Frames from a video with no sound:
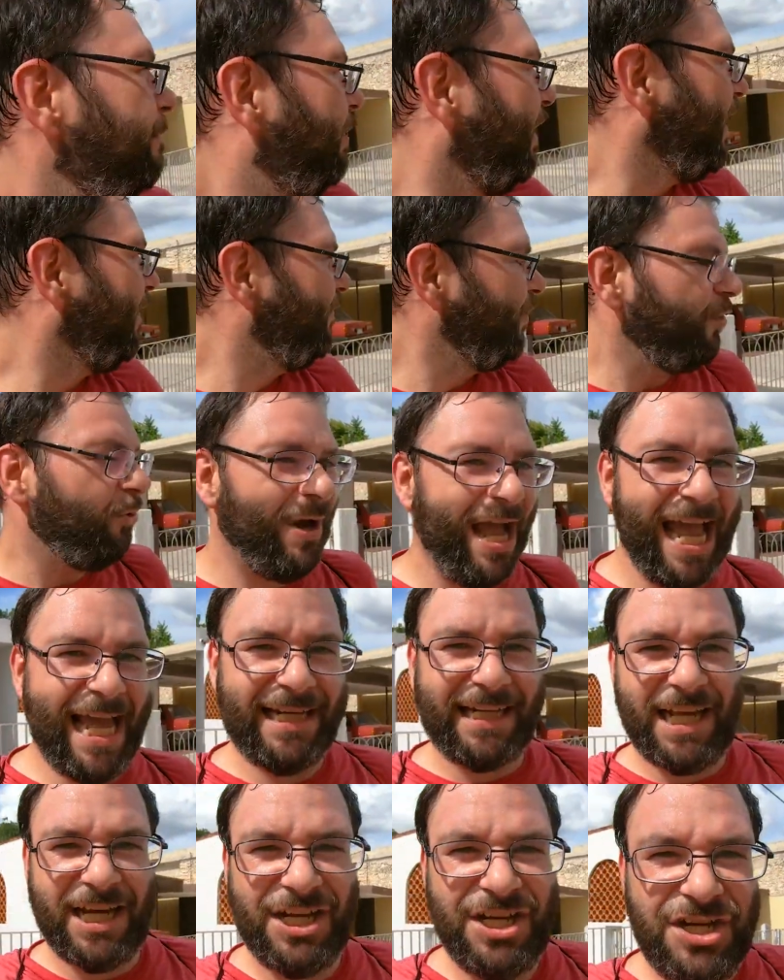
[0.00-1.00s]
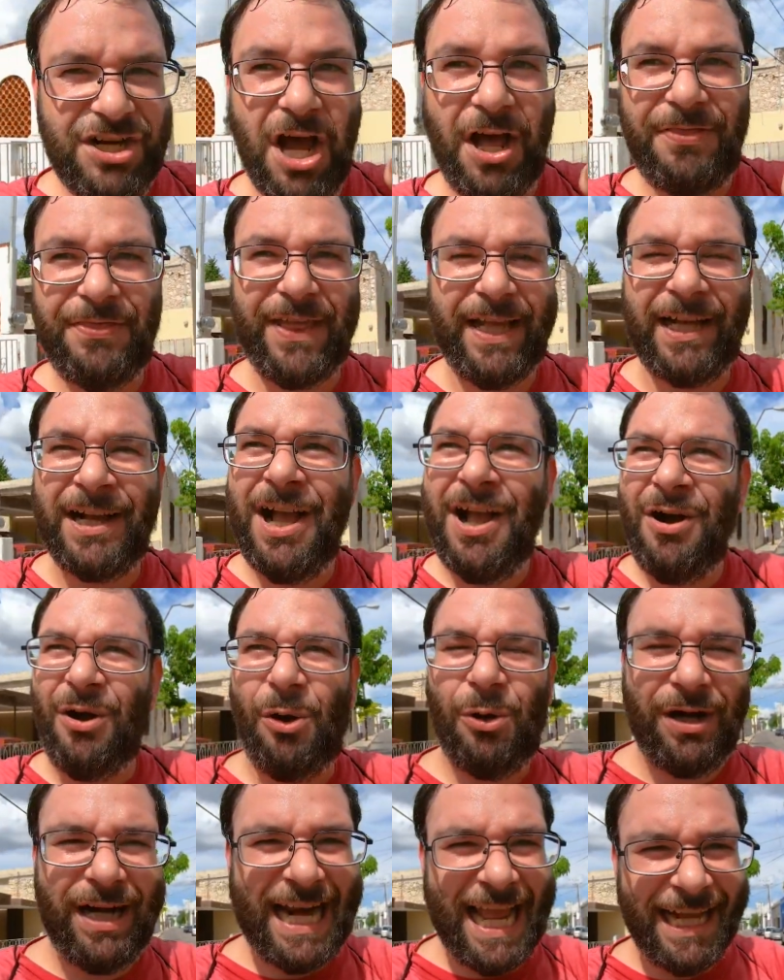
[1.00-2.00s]
But if you had nothing
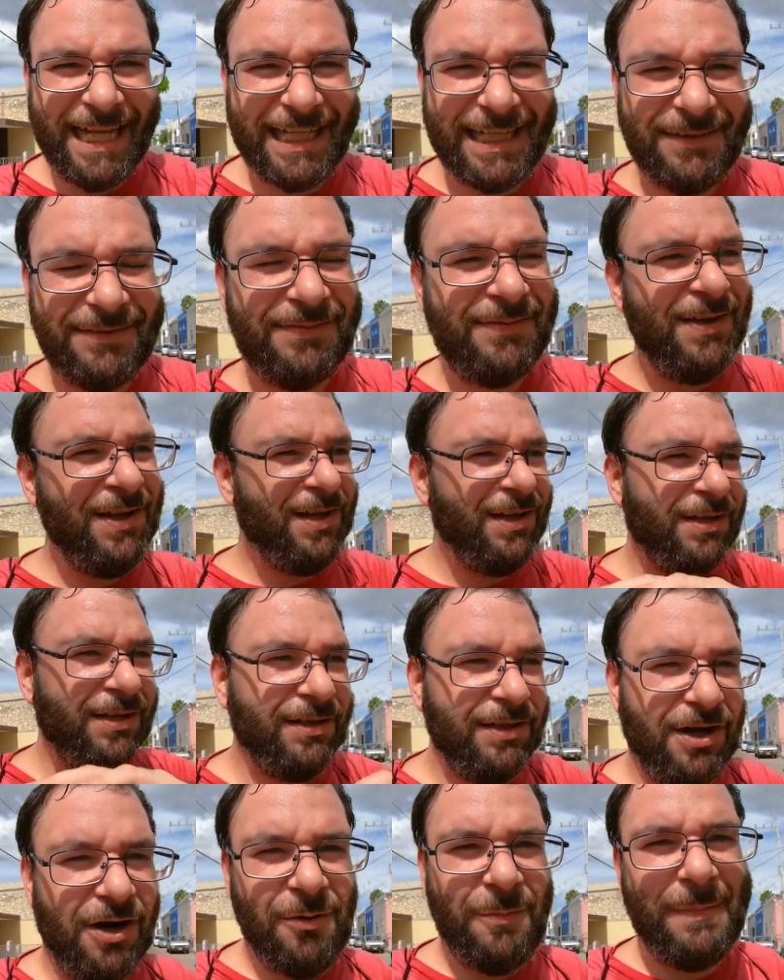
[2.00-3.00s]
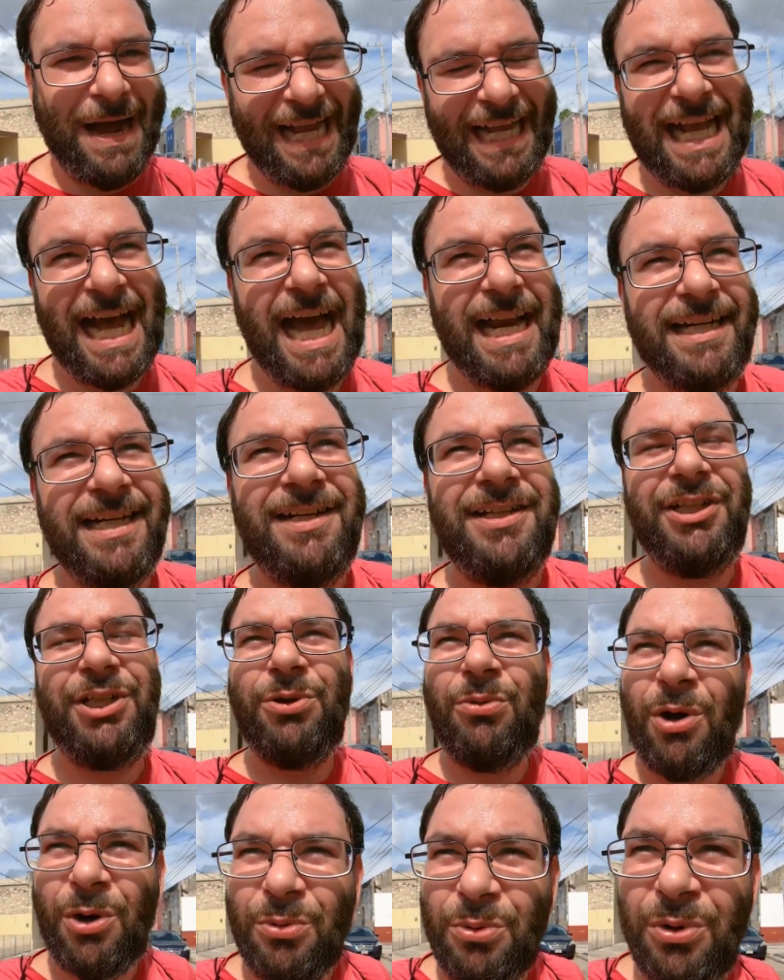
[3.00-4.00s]
or negative, oh my God,
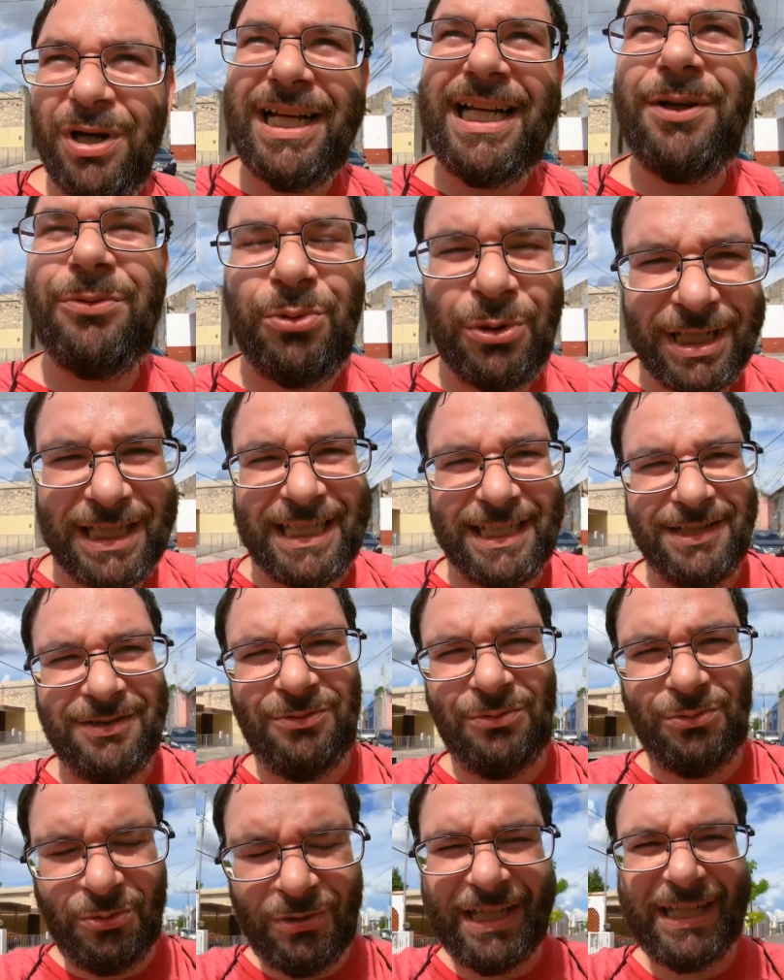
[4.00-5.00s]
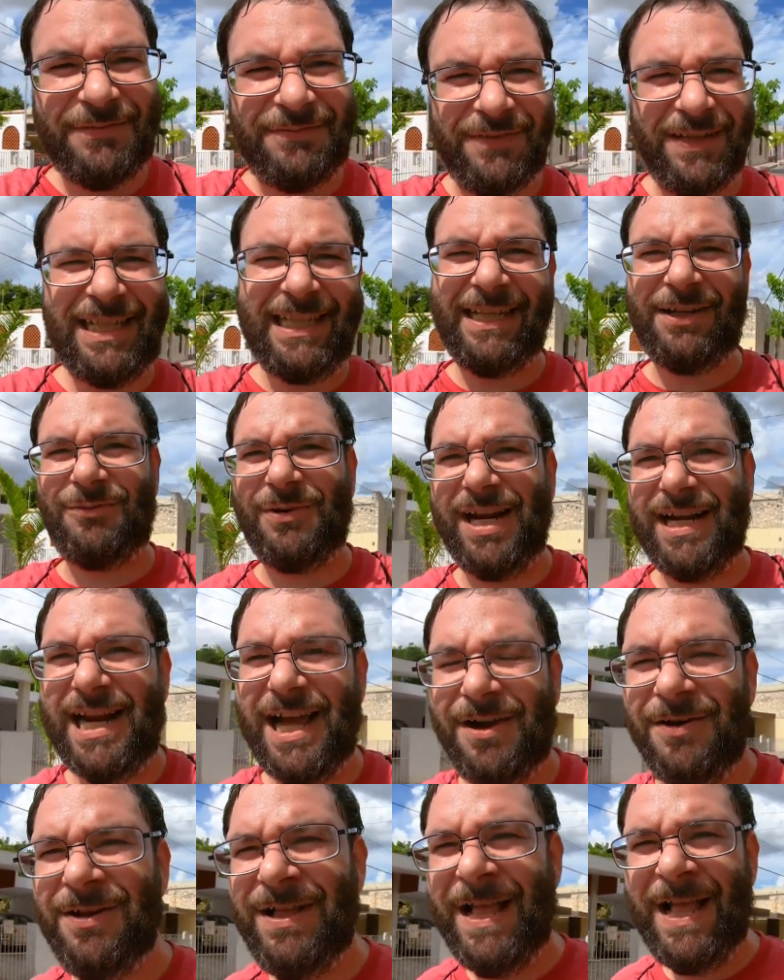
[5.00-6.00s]
you are really, really, really feeling it right
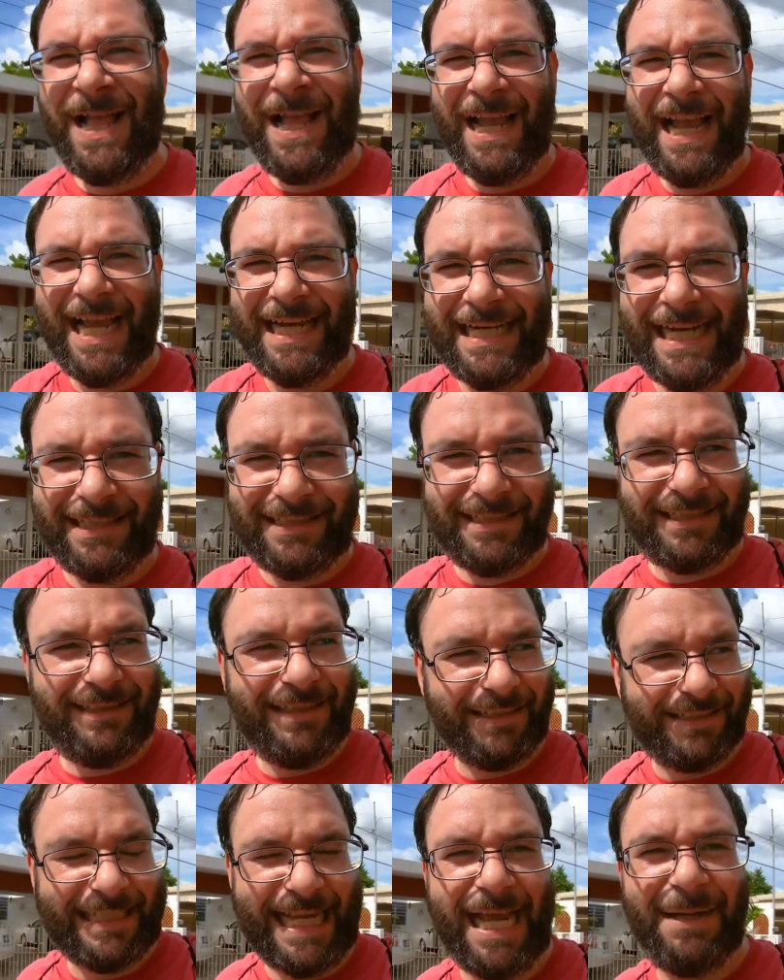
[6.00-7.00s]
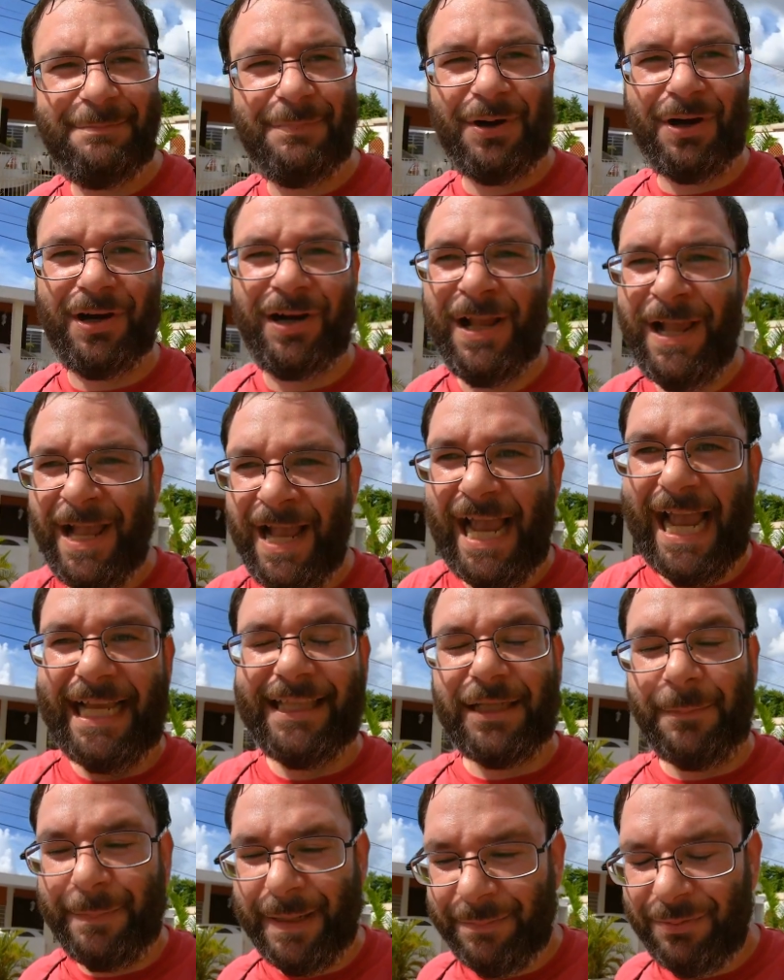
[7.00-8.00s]
now. And that's the sad part.
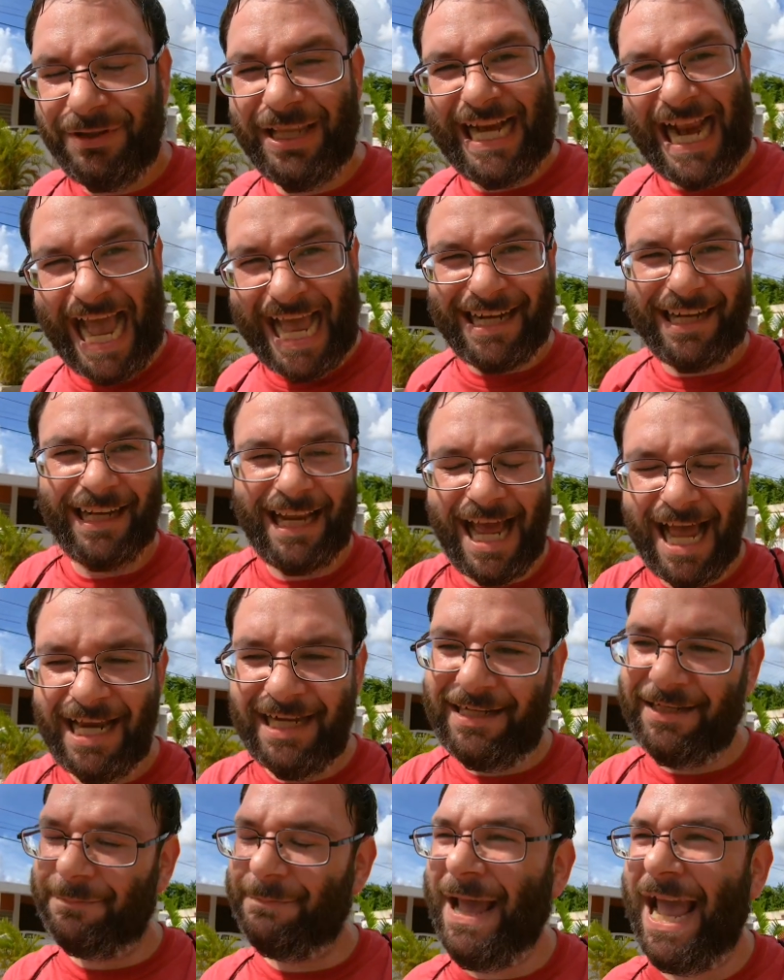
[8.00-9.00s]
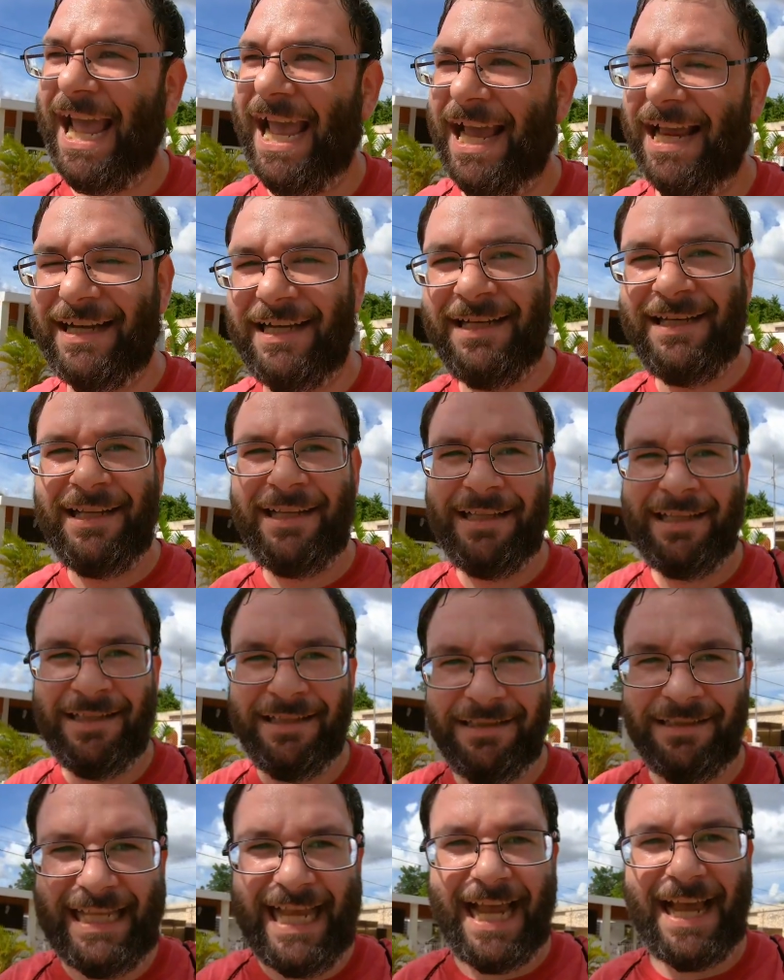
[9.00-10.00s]
And the people that had a lot, man,
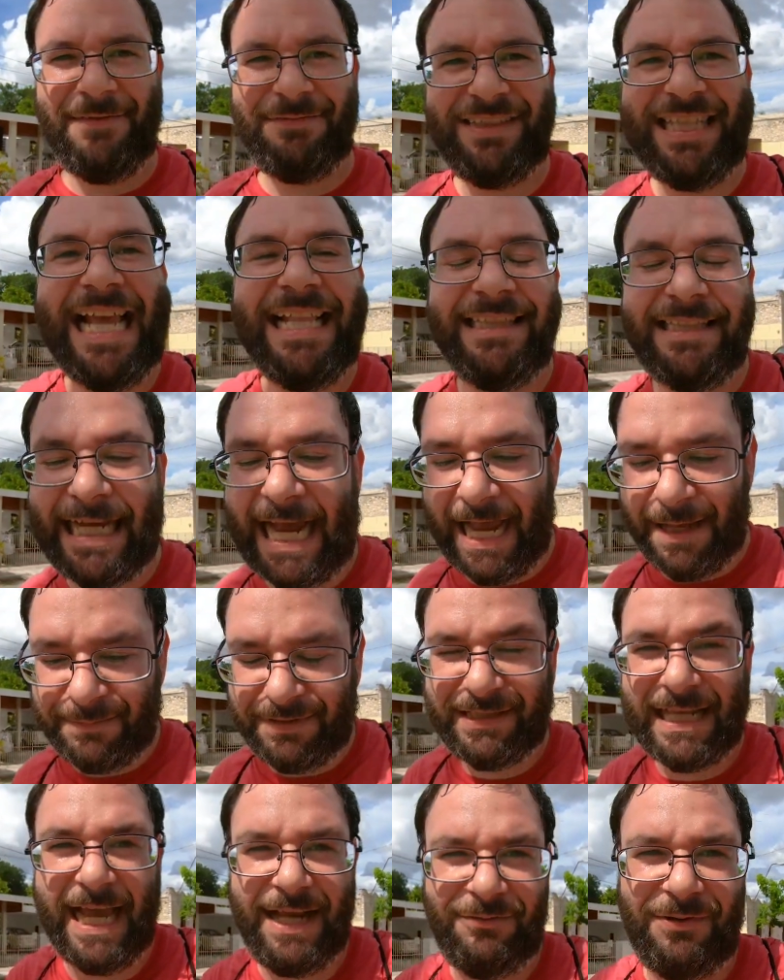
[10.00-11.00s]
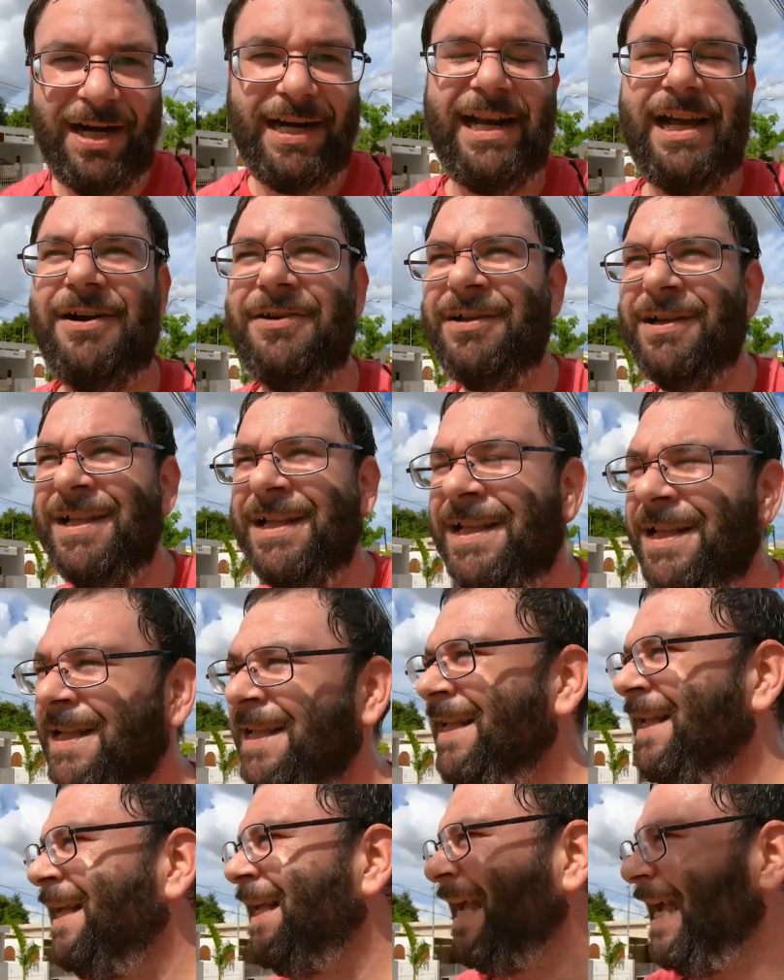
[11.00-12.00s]
they have ten times that right now.
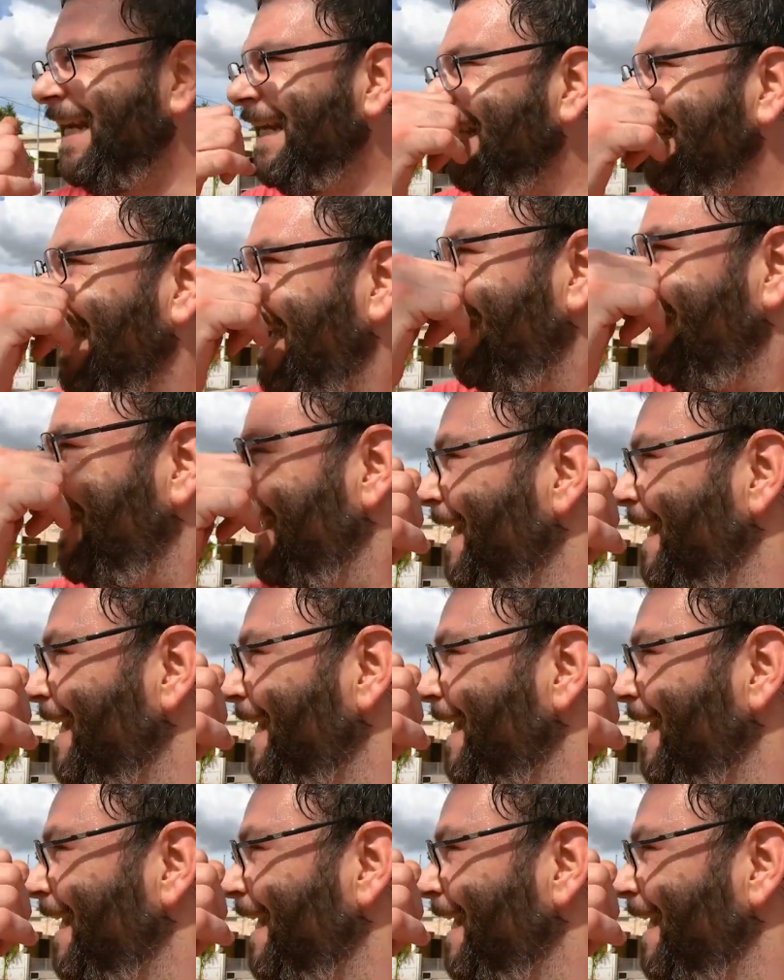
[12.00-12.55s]
And again,